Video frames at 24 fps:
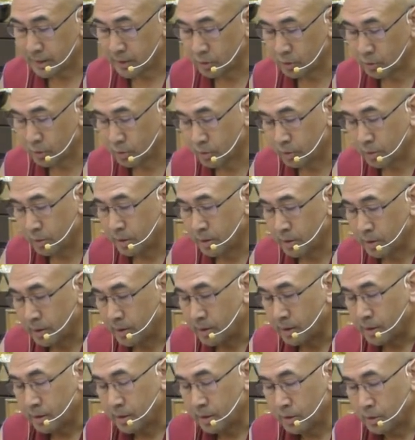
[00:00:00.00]
you know,
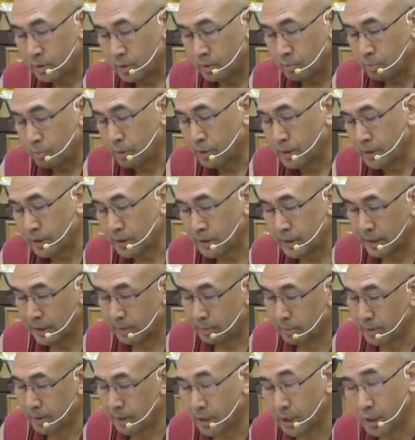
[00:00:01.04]
Buddha
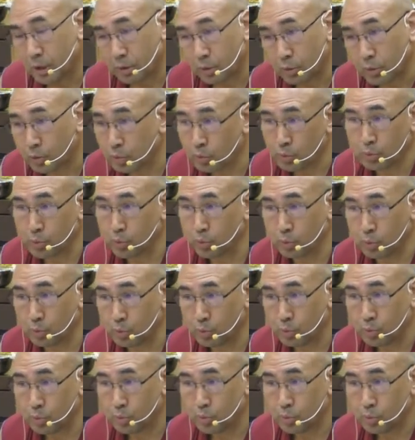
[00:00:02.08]
Dharma around
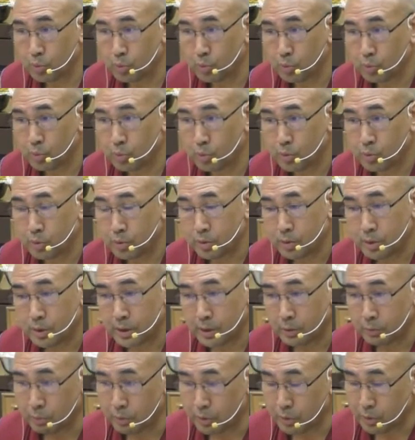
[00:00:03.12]
you,
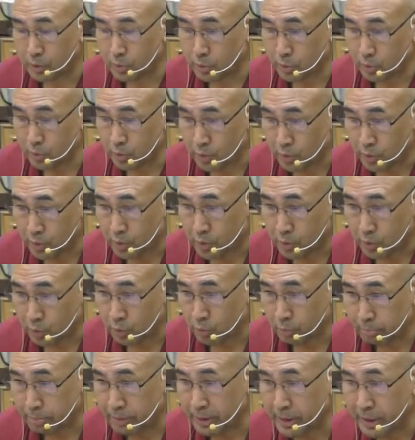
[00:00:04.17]
even though
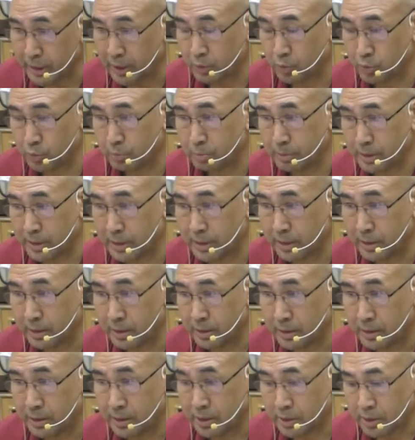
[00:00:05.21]
you being a human,
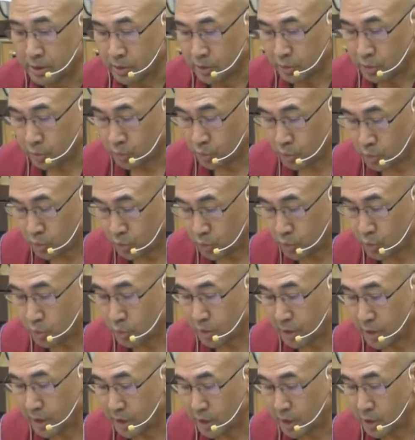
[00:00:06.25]
you don't
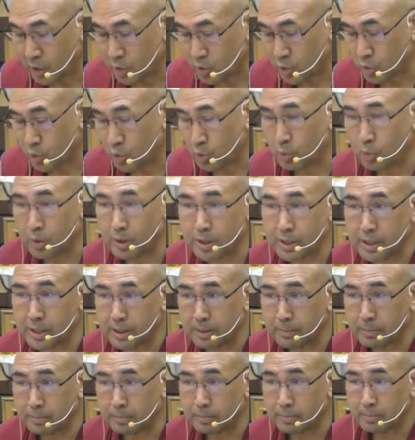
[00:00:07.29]
know how to
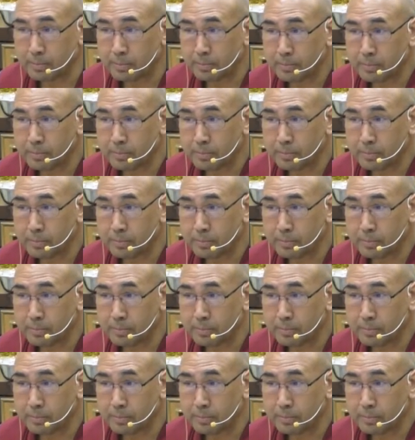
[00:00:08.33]
overcome